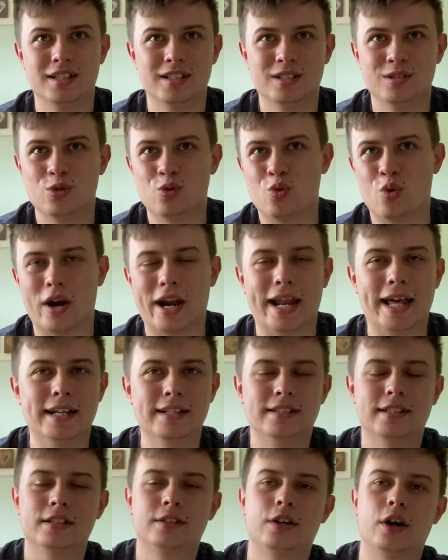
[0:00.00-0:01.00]

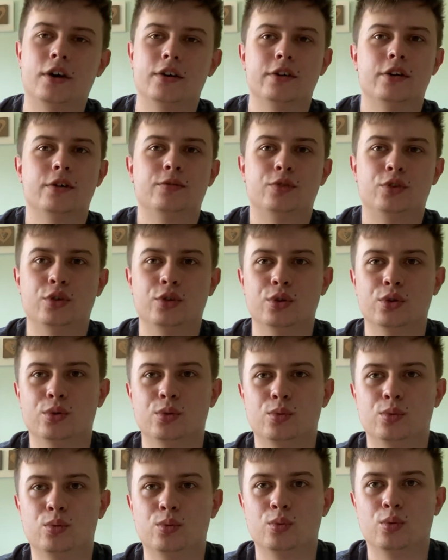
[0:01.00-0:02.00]
related kind of
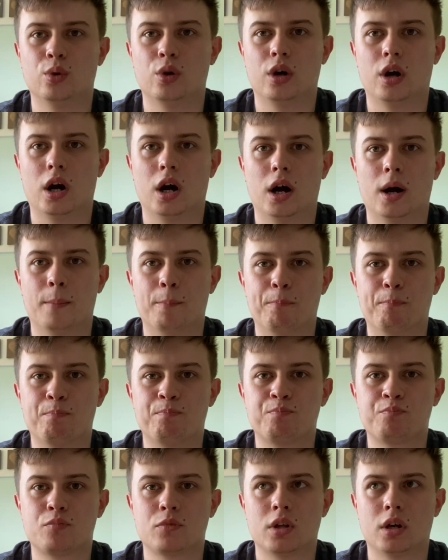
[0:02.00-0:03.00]
to
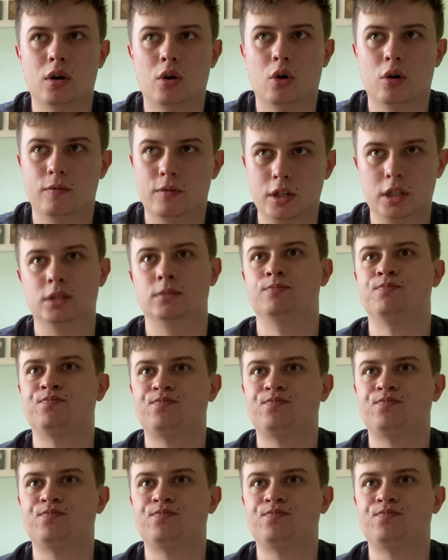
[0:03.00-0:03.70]
other